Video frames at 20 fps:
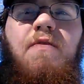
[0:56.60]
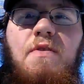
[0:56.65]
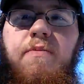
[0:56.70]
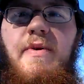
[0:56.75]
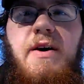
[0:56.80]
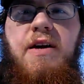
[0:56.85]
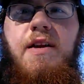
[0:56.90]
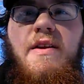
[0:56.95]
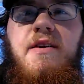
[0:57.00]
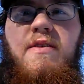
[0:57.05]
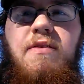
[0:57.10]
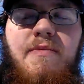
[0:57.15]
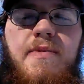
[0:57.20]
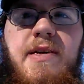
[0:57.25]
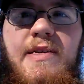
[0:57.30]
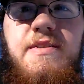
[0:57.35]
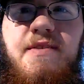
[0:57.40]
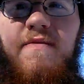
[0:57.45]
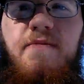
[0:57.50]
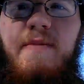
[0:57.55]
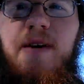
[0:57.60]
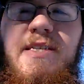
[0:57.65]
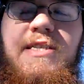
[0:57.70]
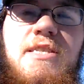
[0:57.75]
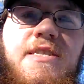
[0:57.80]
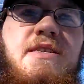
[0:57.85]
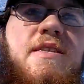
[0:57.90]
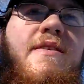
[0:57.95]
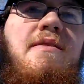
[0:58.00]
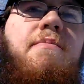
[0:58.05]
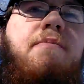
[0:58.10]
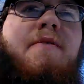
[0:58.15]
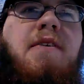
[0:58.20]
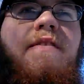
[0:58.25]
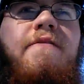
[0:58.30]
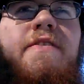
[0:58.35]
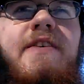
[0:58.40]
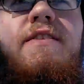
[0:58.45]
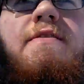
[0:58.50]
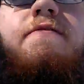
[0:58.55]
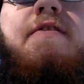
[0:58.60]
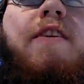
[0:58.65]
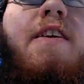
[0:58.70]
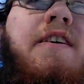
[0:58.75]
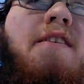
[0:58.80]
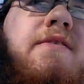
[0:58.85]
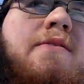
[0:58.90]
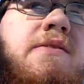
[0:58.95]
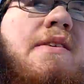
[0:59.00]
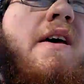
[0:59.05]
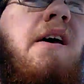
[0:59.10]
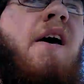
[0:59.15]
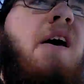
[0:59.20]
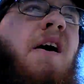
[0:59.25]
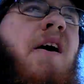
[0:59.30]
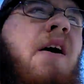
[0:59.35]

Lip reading: of you might know, because I've mentioned it in previous videos,